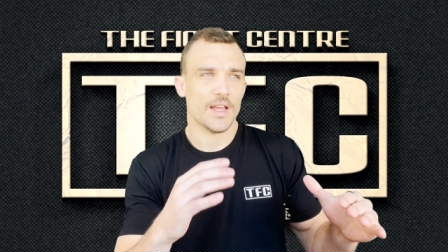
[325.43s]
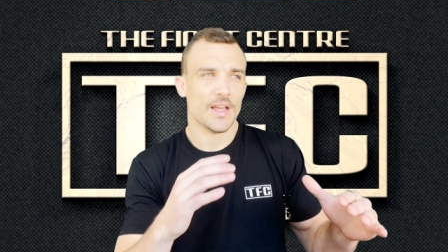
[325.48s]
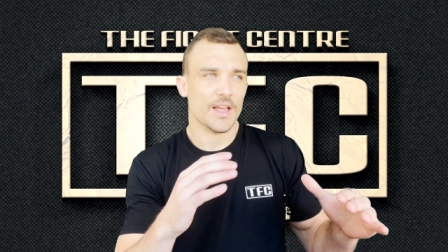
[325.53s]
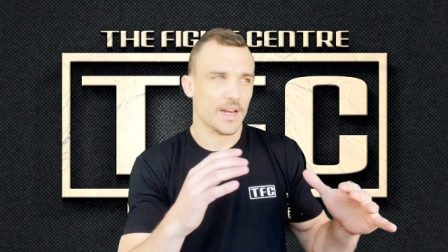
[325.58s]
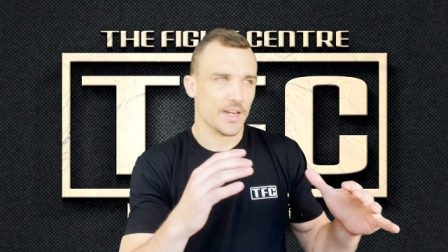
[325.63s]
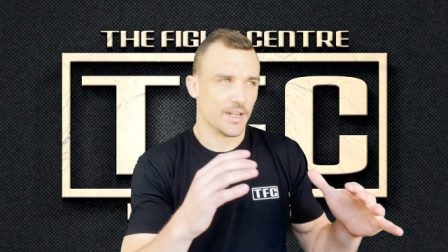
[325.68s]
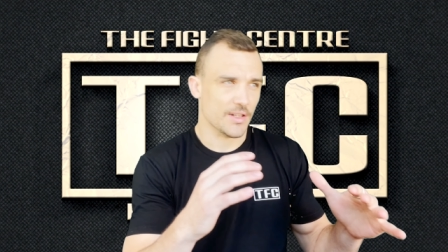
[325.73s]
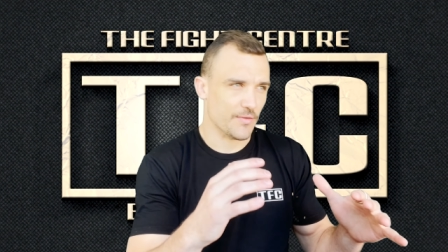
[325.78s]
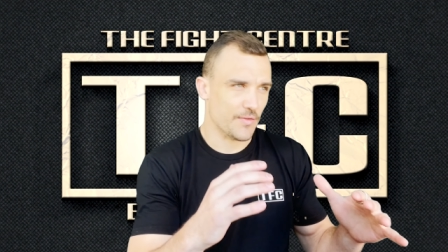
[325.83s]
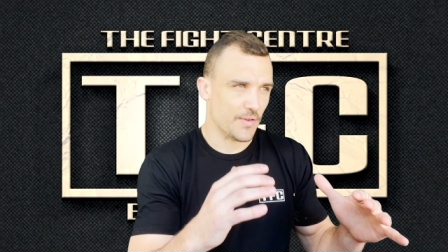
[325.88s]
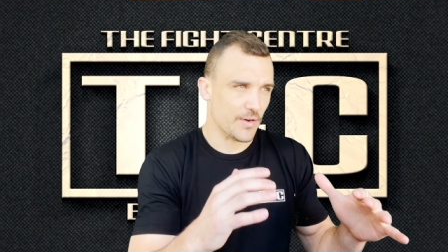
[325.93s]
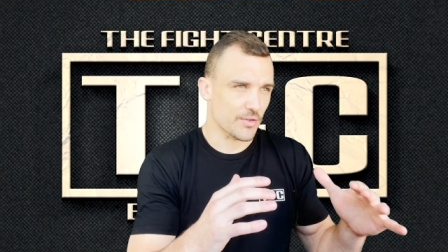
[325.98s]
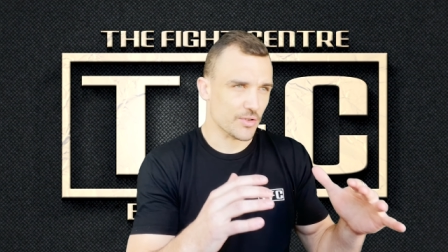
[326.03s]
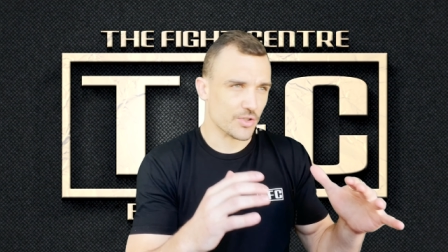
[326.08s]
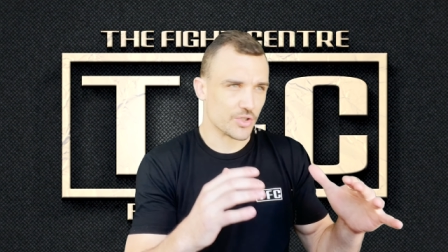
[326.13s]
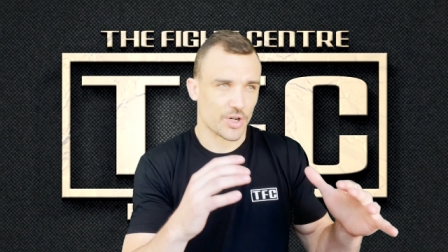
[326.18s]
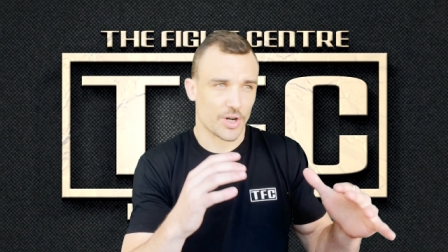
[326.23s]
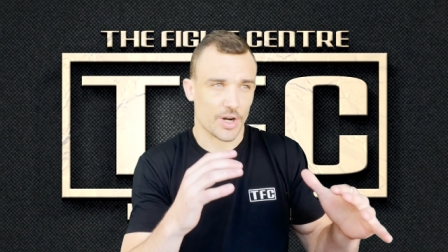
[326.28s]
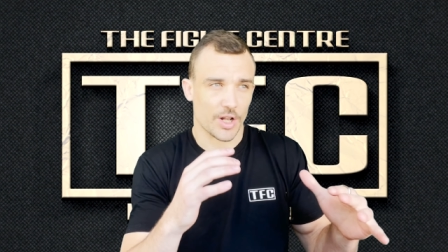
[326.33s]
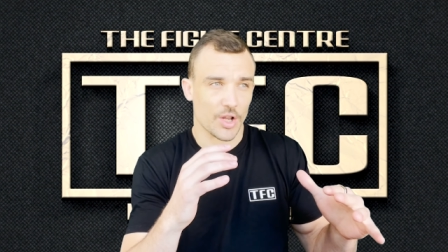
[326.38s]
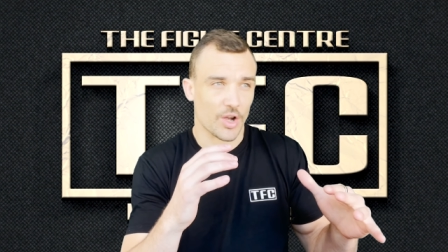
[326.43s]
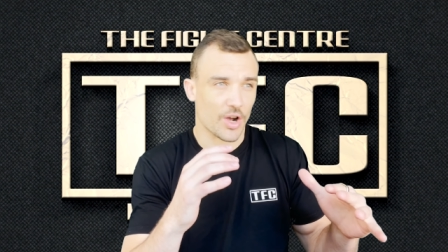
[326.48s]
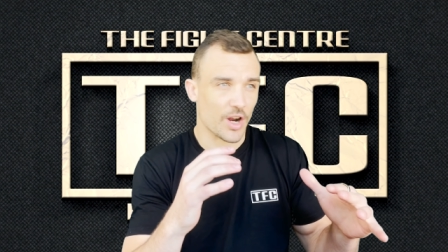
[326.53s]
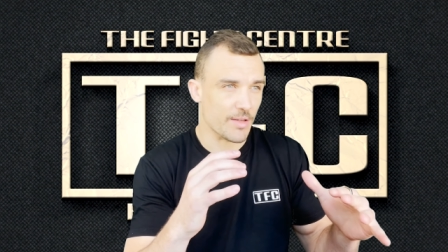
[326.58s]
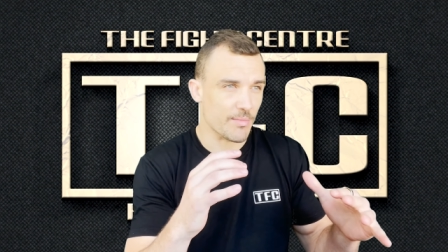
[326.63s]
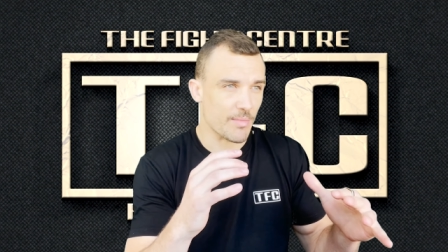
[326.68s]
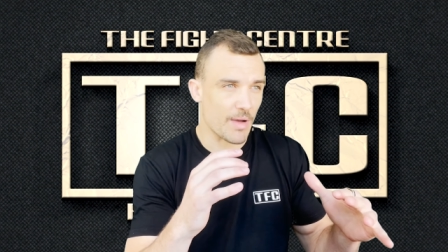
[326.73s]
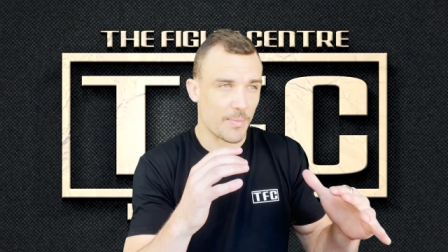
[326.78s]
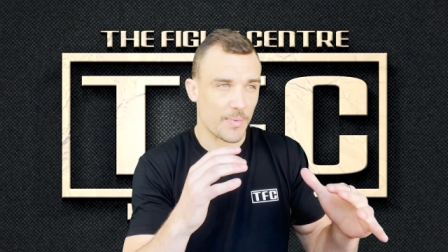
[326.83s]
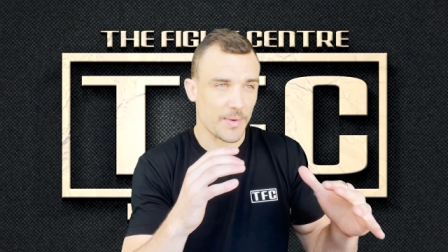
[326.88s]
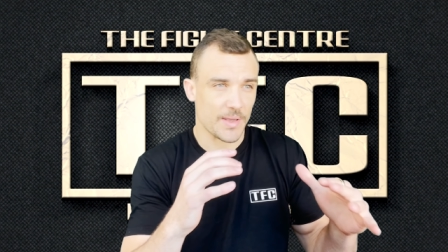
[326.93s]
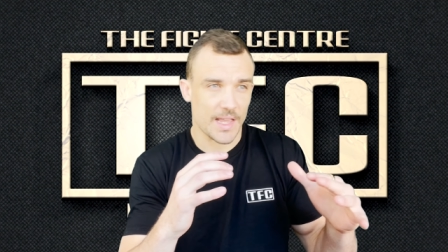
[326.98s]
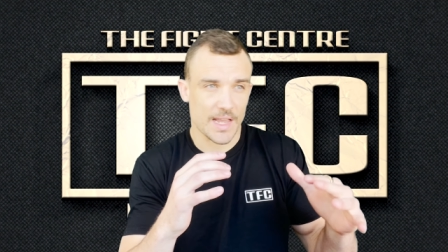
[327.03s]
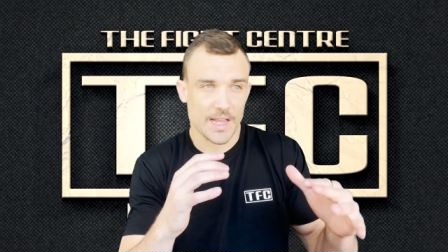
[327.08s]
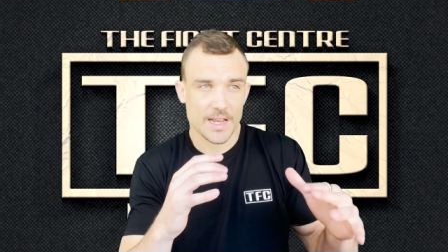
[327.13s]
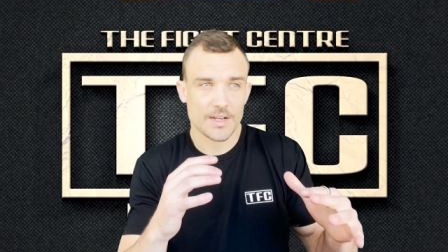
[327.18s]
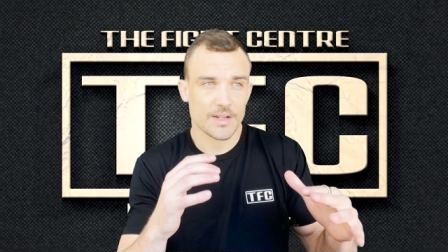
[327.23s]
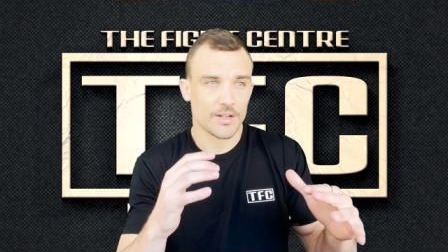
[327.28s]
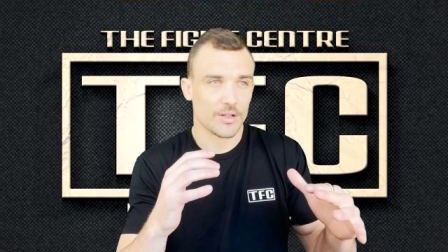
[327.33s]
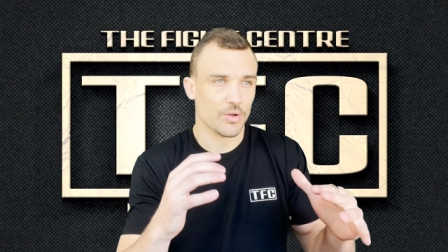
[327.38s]
And Vera's trying to line him up
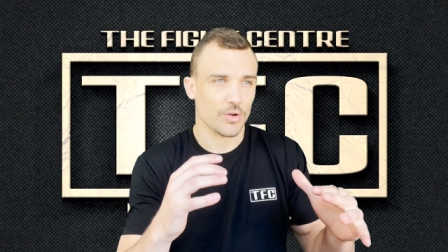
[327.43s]
again,